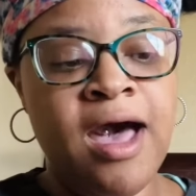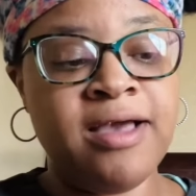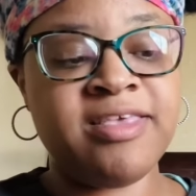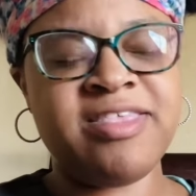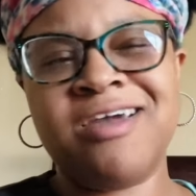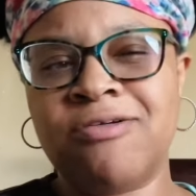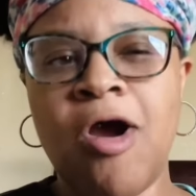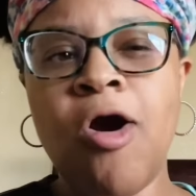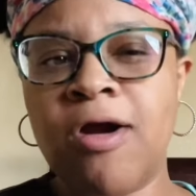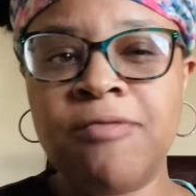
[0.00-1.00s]
stick
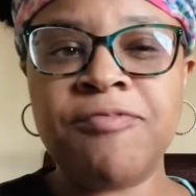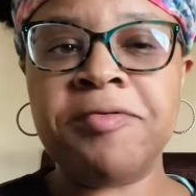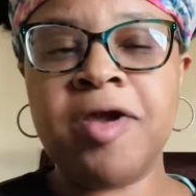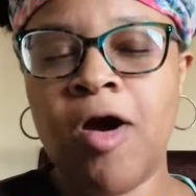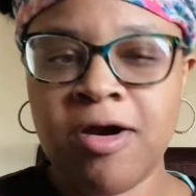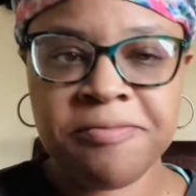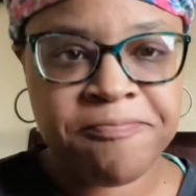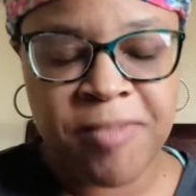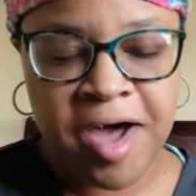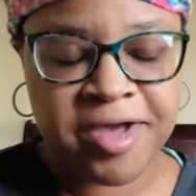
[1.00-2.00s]
a very hard
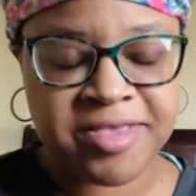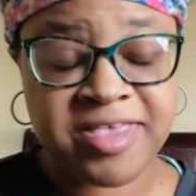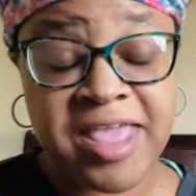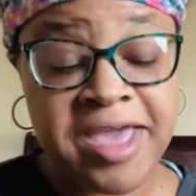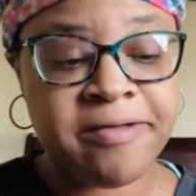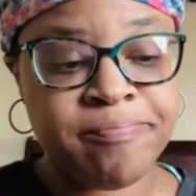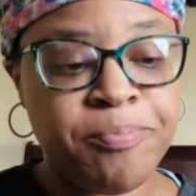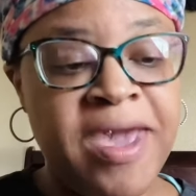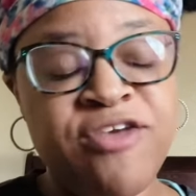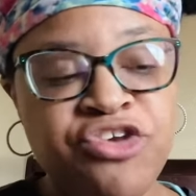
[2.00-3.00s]
stick
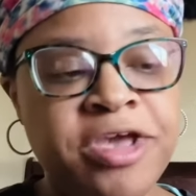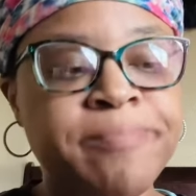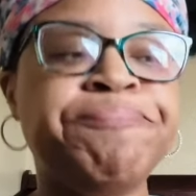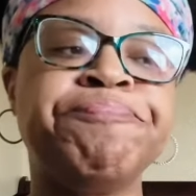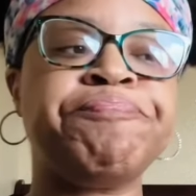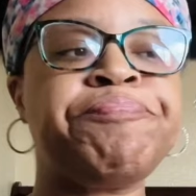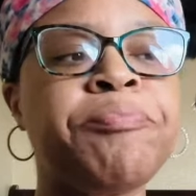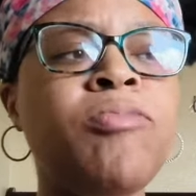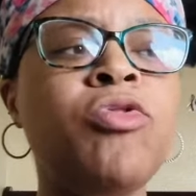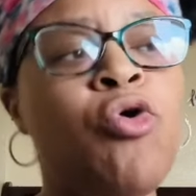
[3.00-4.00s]
patient
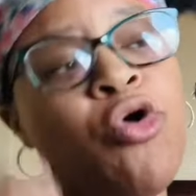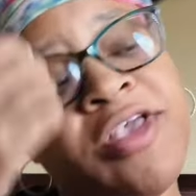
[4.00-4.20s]
or